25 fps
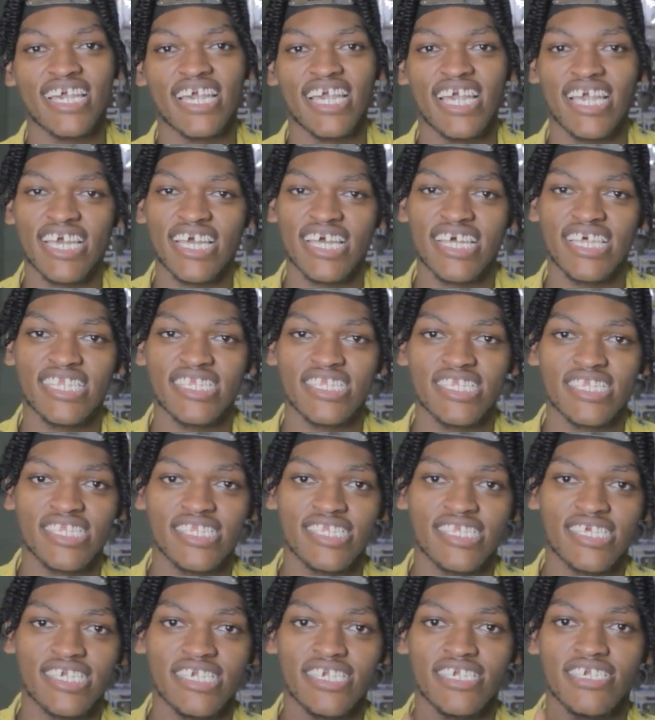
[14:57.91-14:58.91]
and
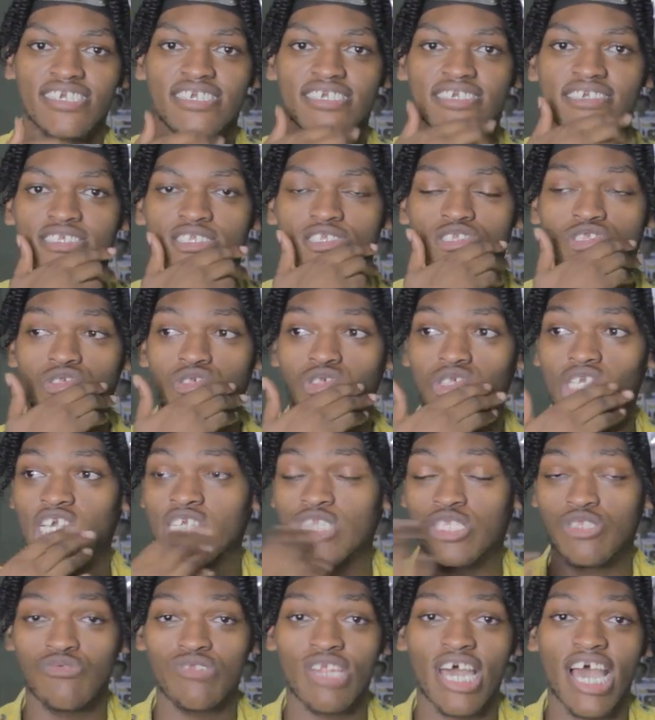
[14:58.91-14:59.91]
the and
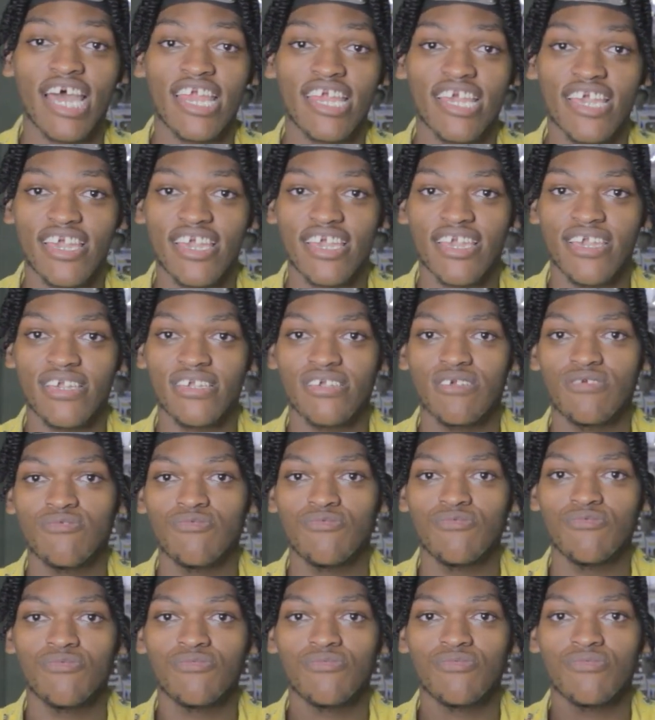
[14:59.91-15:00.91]
Tsunade,
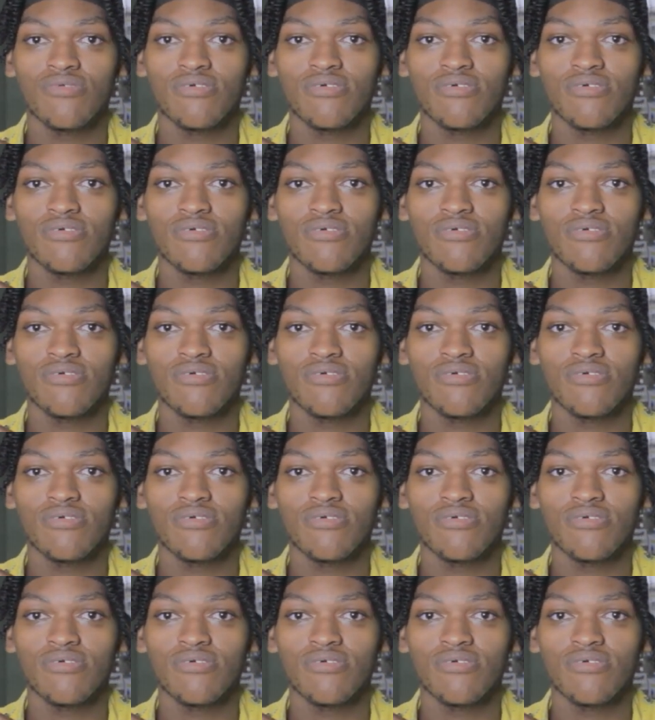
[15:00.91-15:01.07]
who.